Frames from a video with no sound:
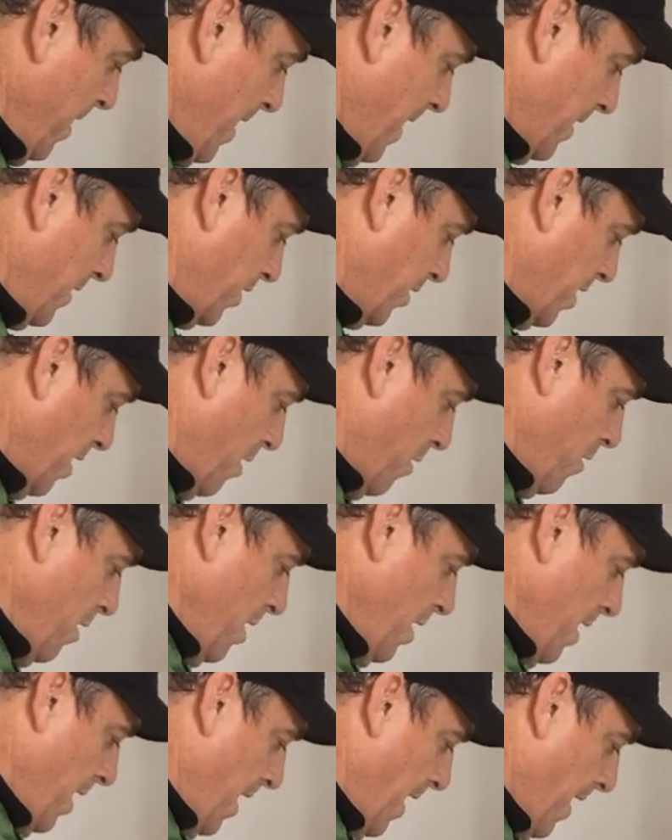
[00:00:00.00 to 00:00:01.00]
And so
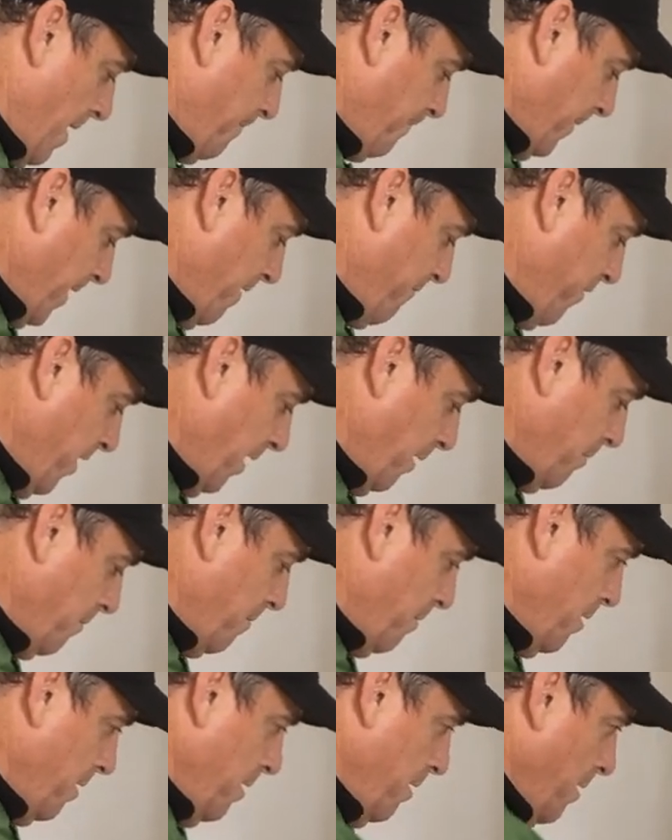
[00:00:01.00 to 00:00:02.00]
um, if we can,
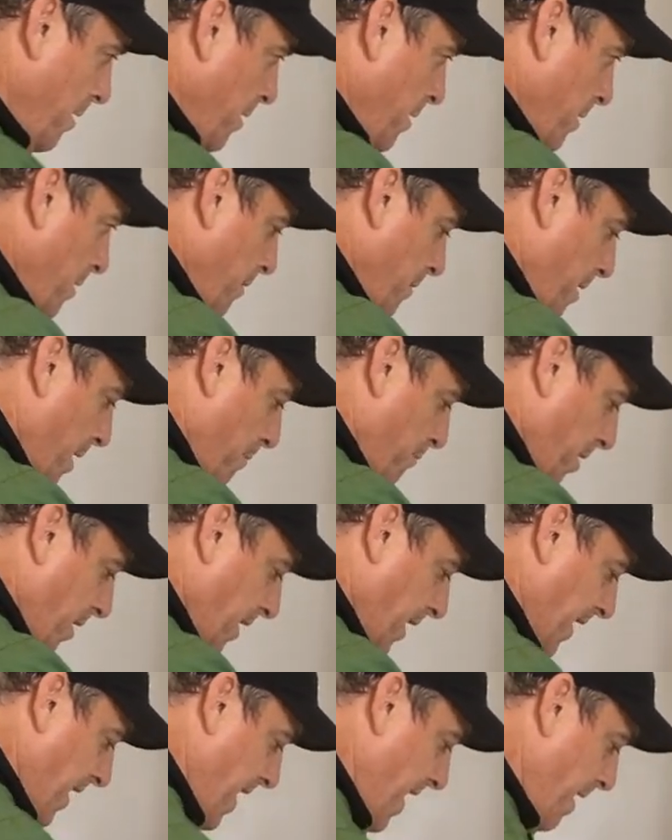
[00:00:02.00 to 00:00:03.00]
I'll
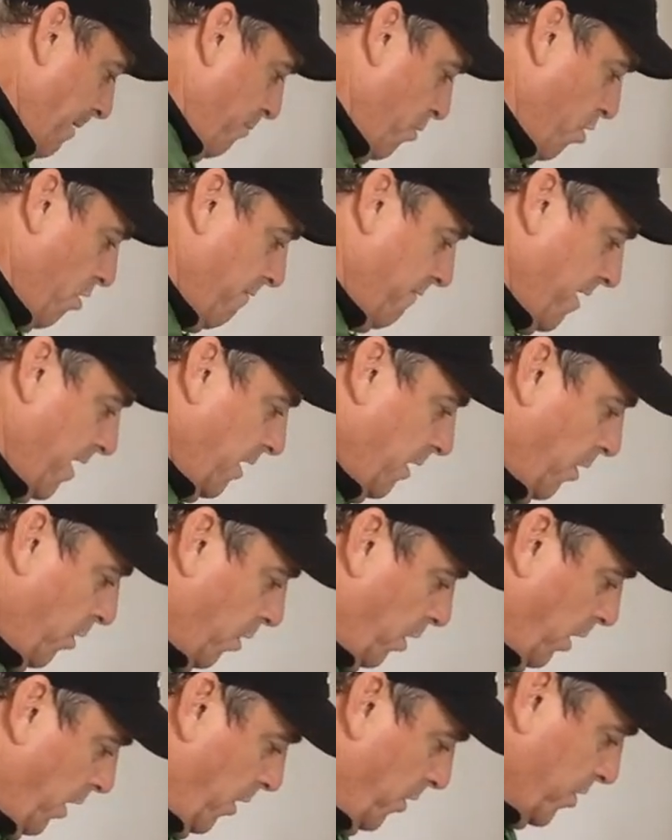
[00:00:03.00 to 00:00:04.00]
bring the camera over here a little
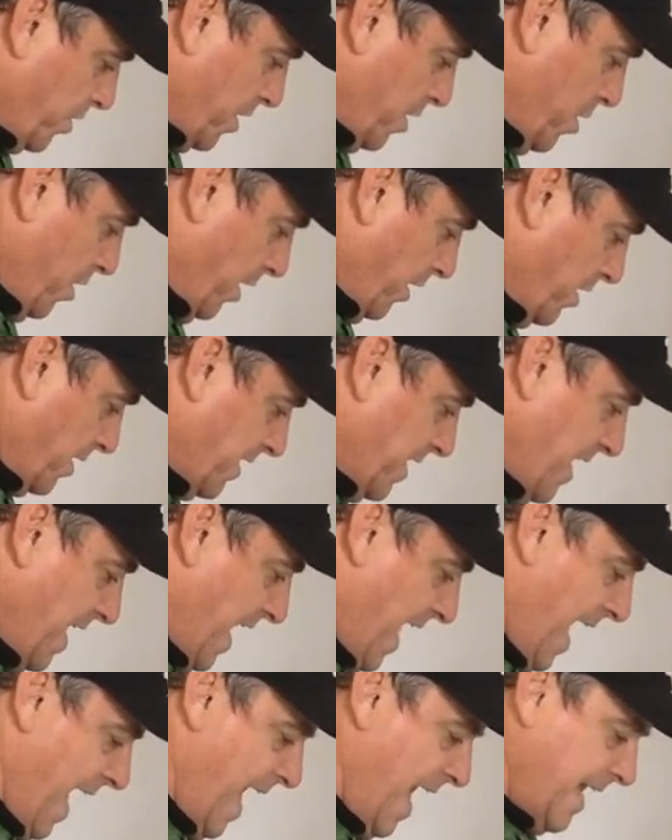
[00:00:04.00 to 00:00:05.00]
closer and you can see
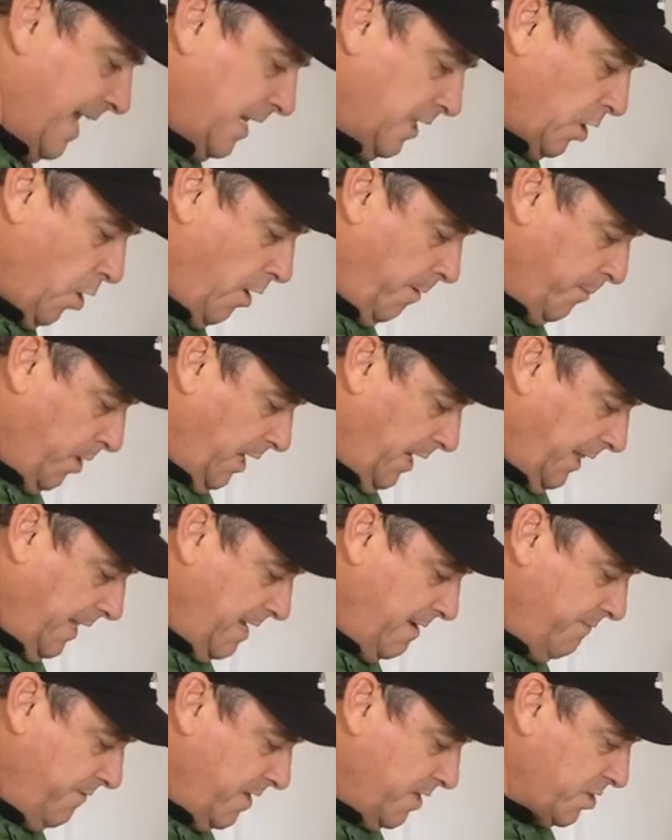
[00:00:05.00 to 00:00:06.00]
it hanging, though I'm going to
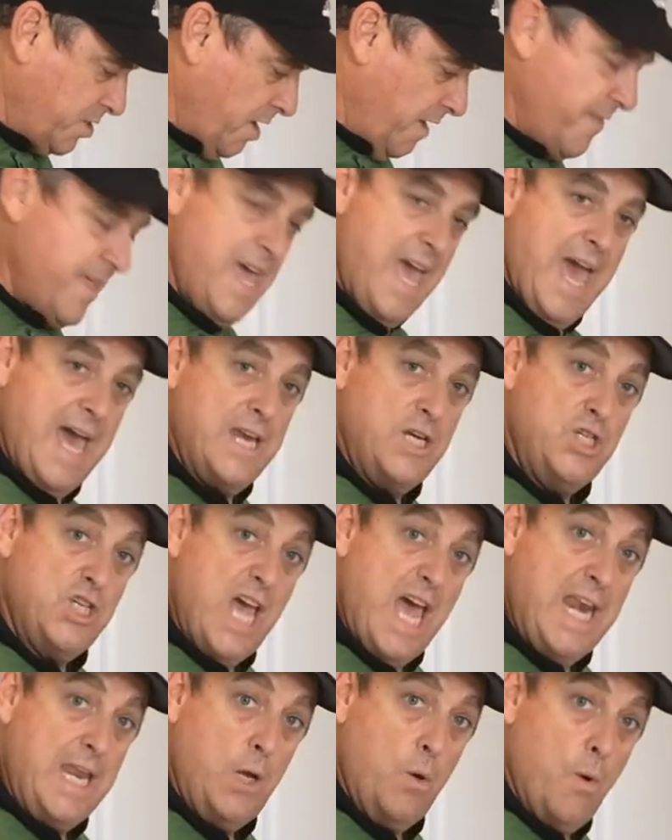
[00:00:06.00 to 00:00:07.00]
leave this on the edge
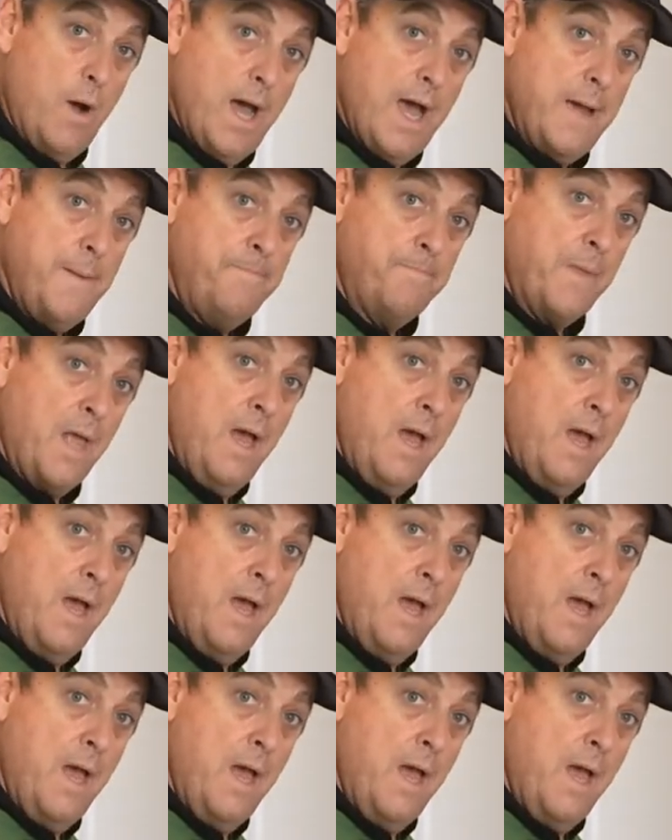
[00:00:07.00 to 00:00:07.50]
anyway.